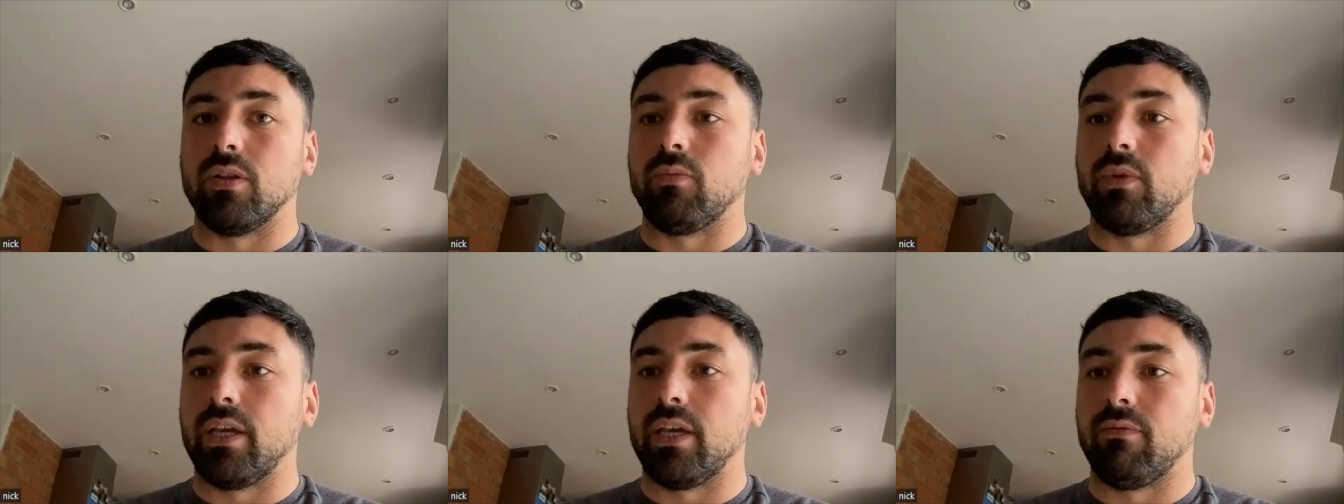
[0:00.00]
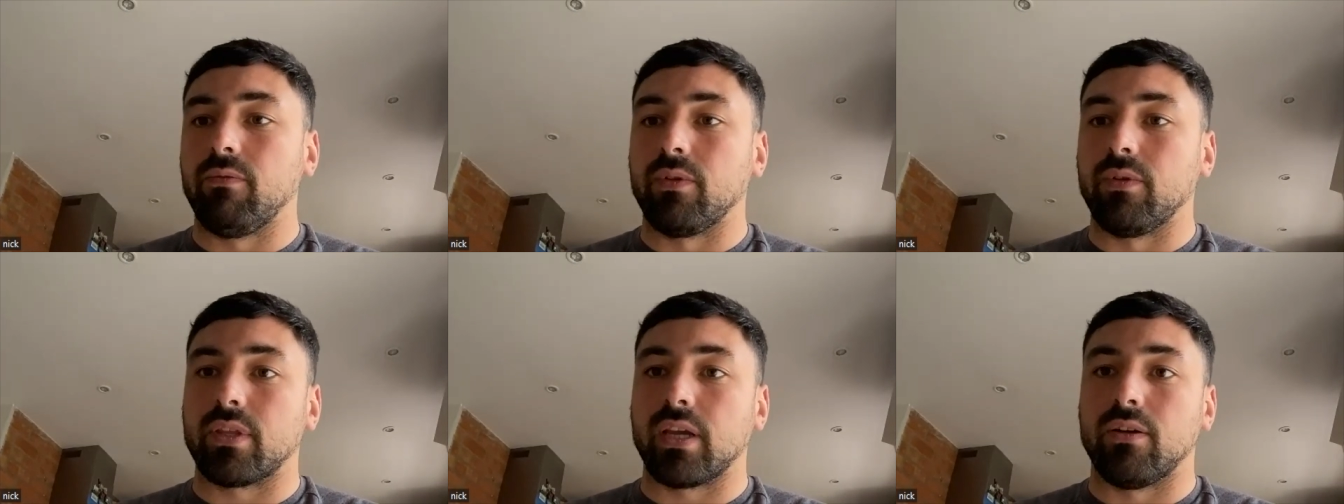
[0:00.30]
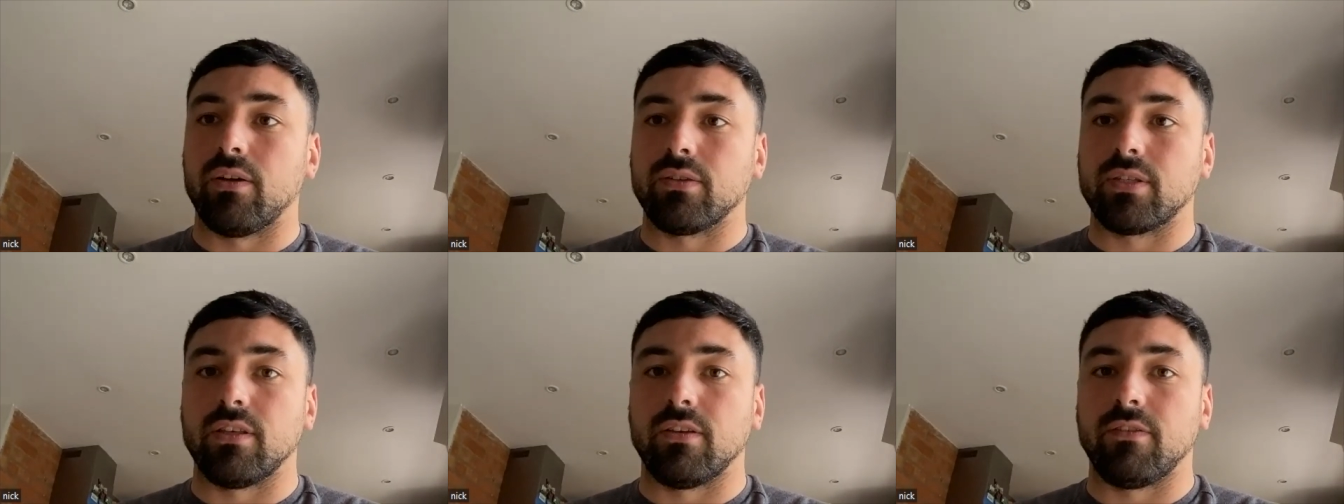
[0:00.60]
But even
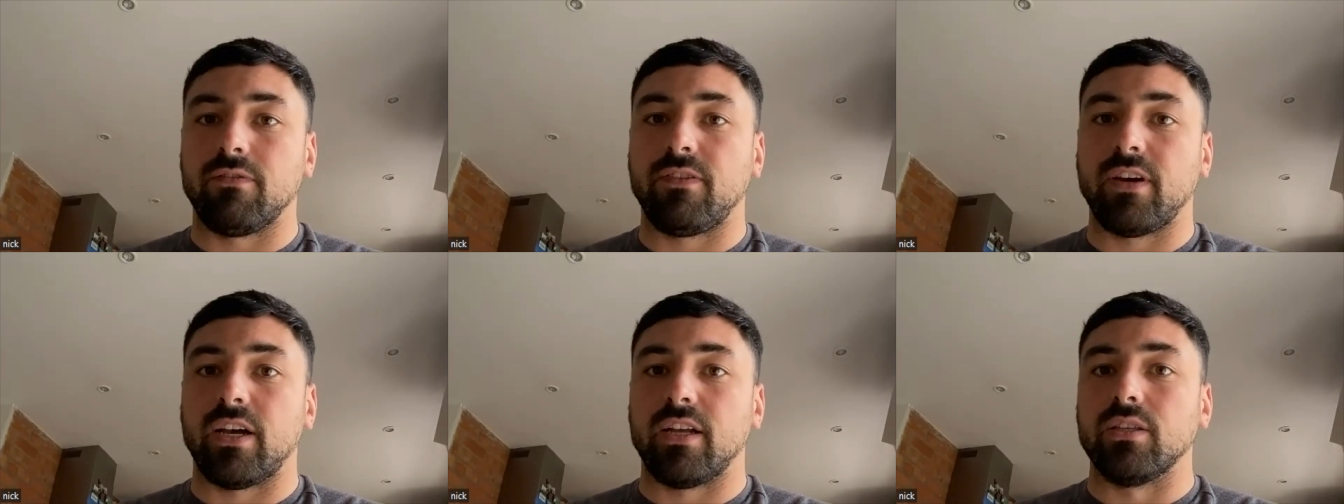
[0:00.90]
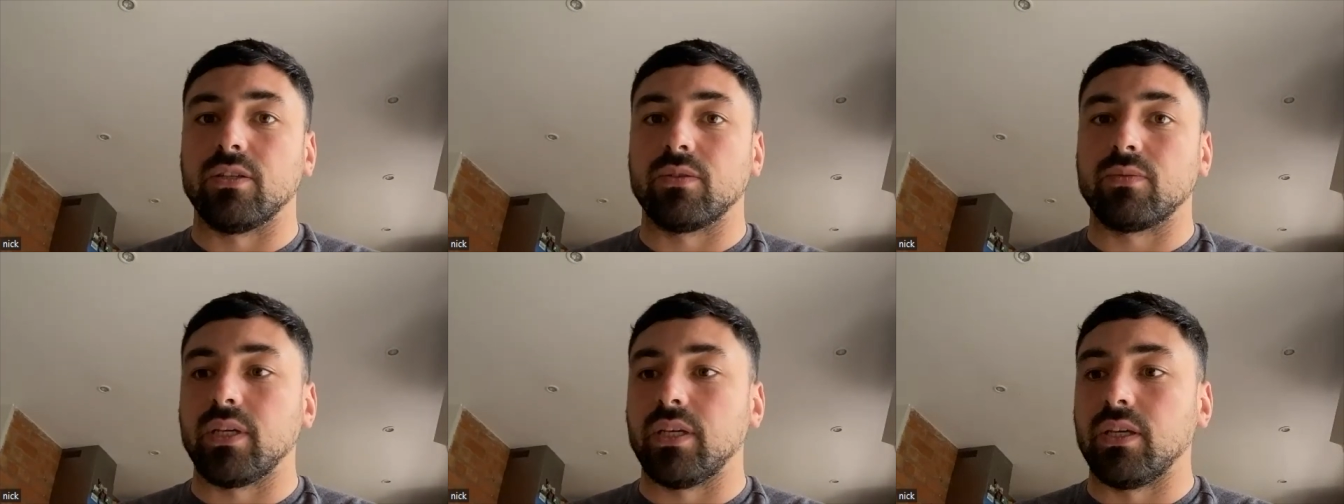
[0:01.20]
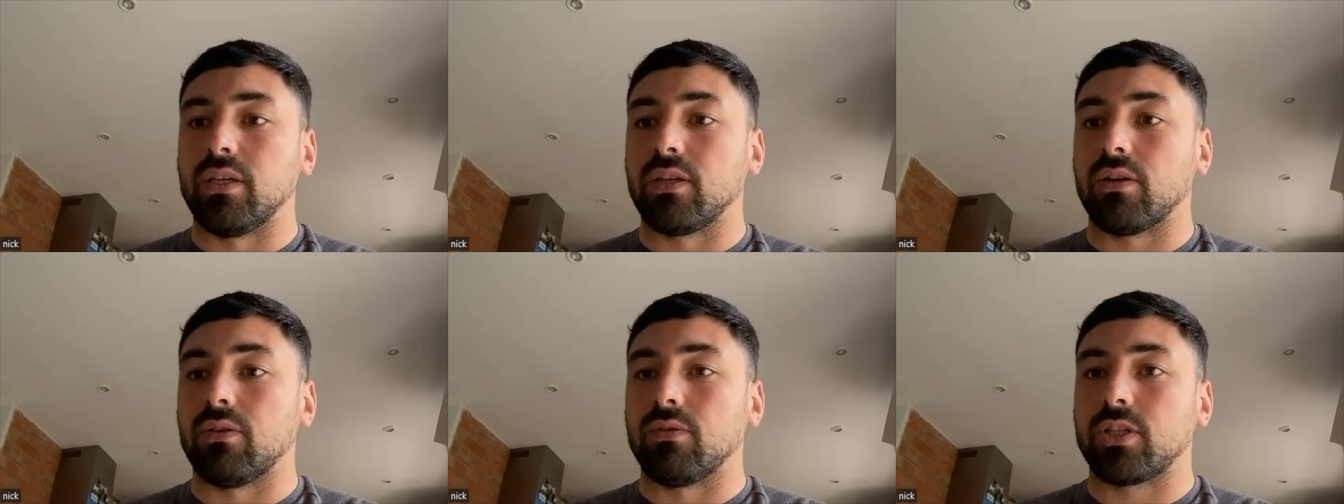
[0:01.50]
down to the fans, when you
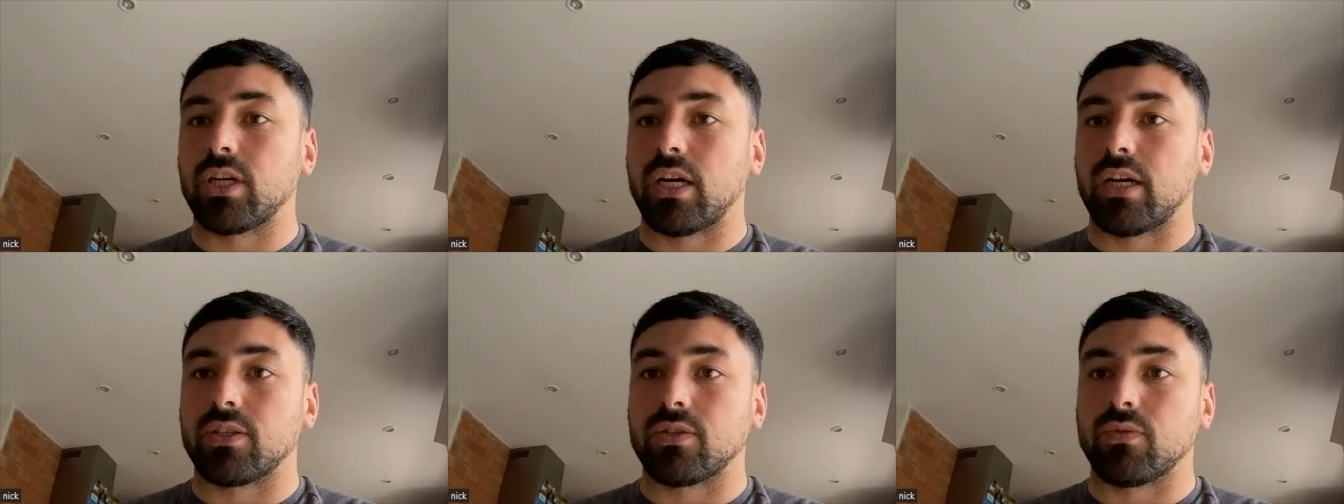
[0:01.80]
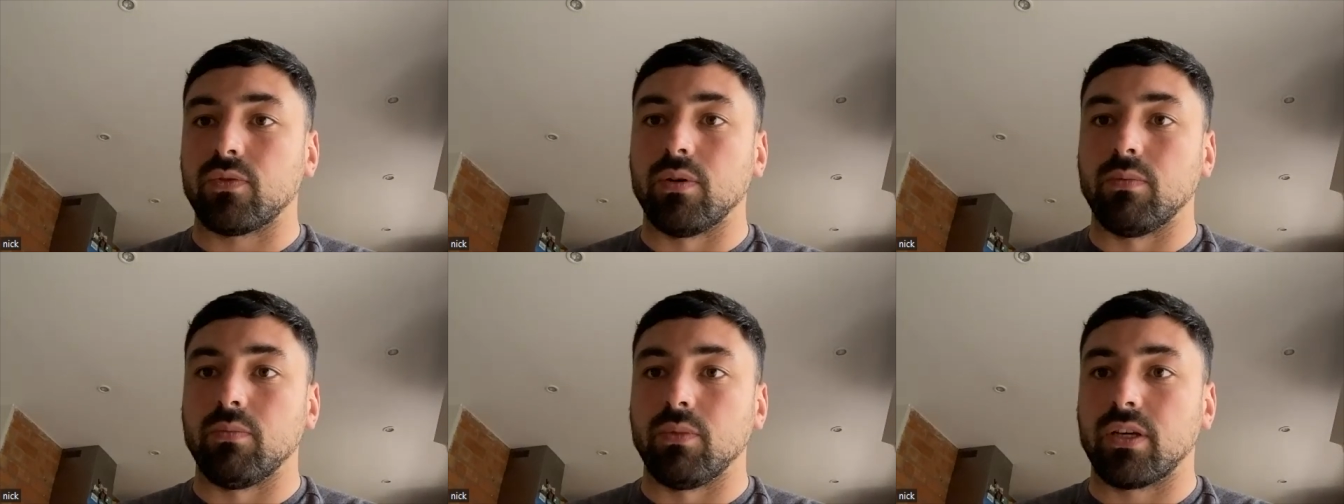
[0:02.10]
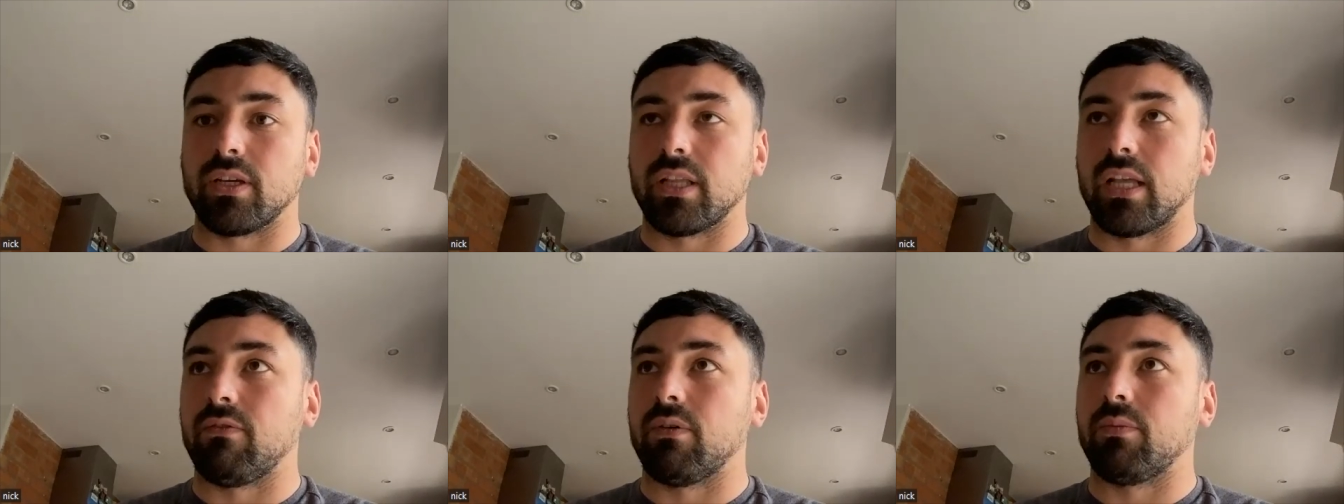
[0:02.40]
go chat to them, you
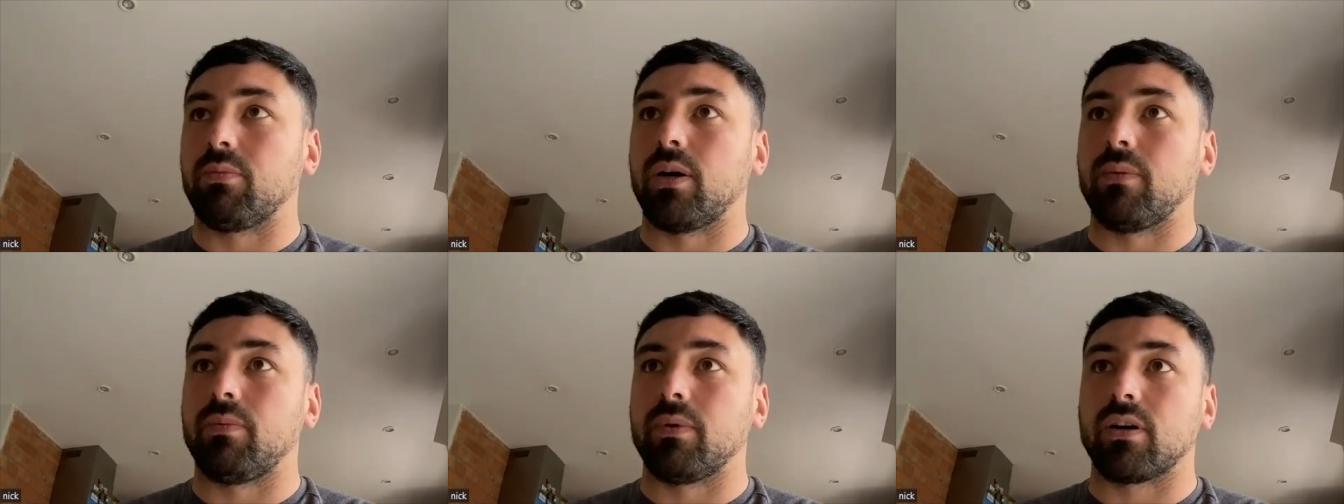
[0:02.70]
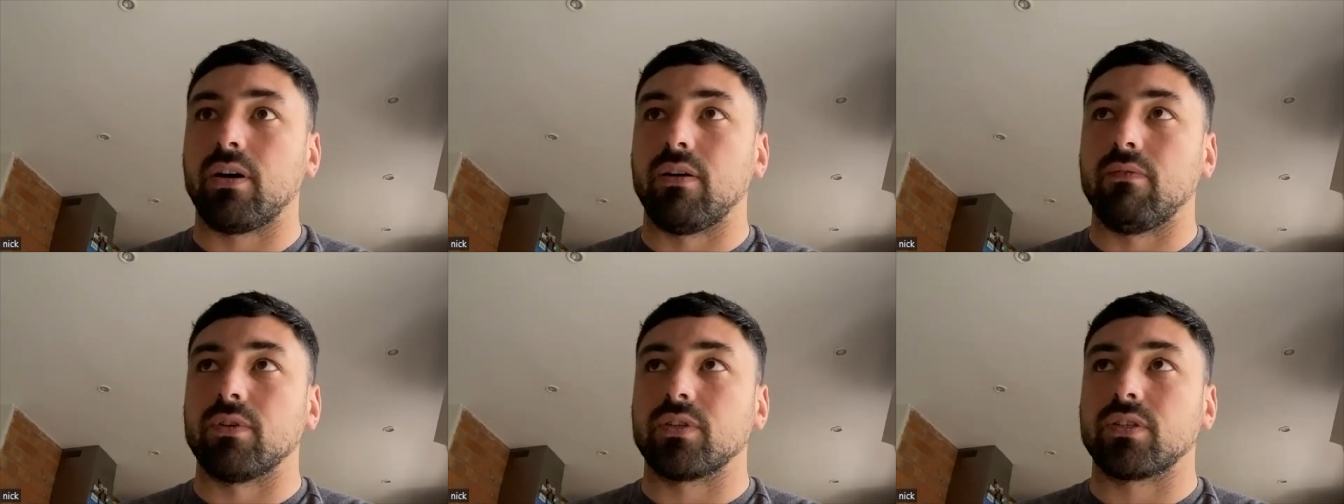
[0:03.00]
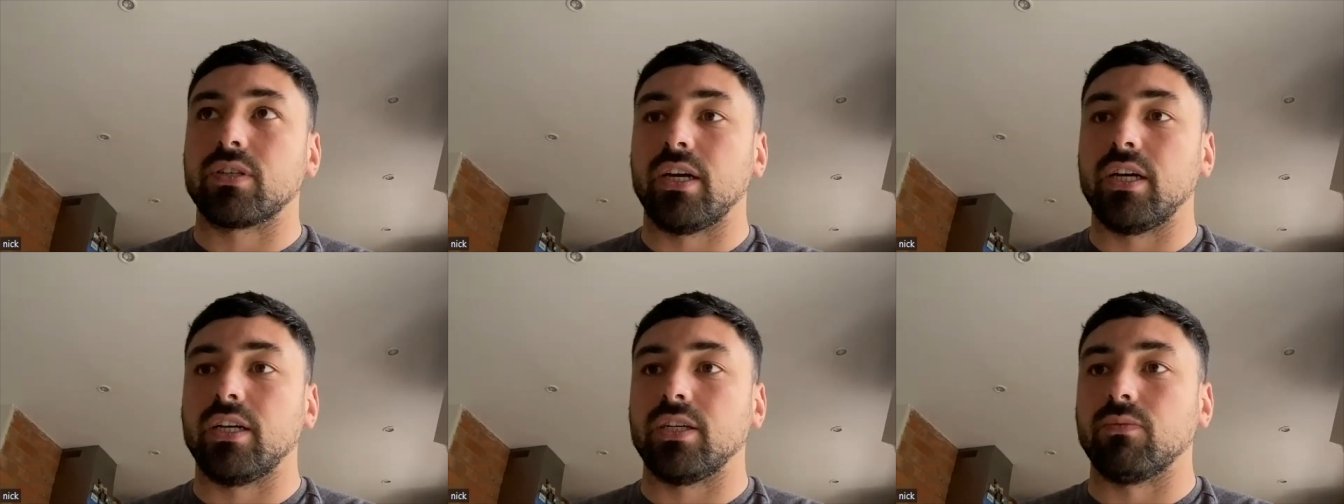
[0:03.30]
can have a proper
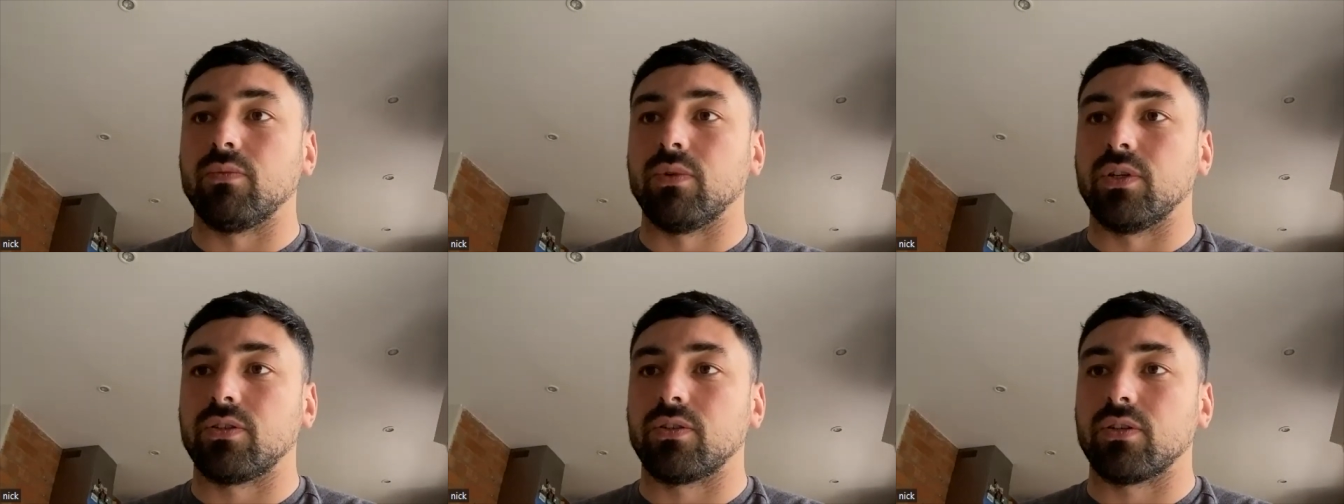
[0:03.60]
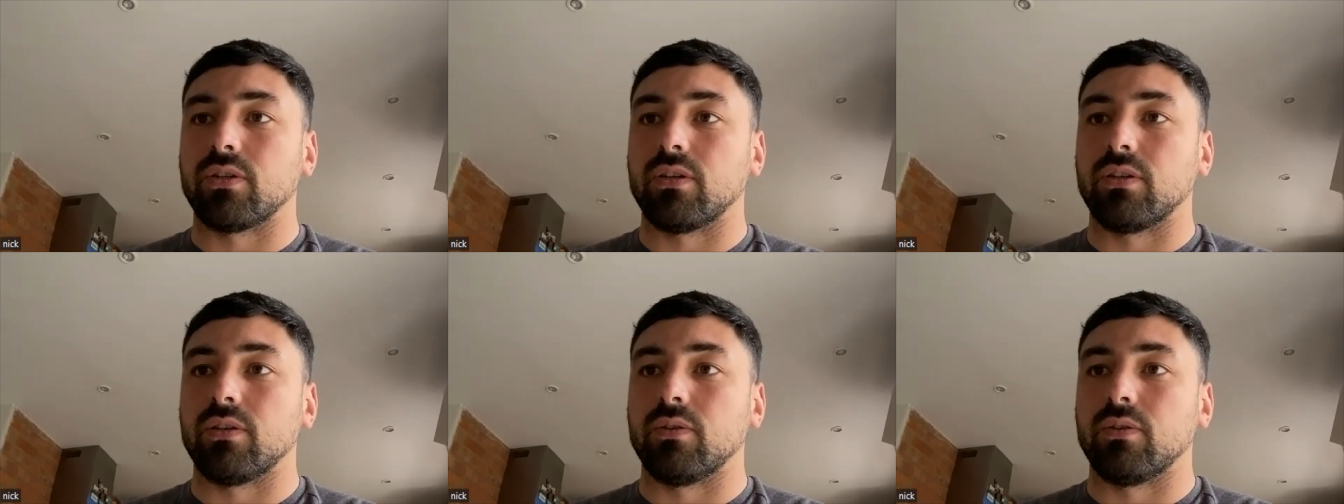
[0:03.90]
conversation, which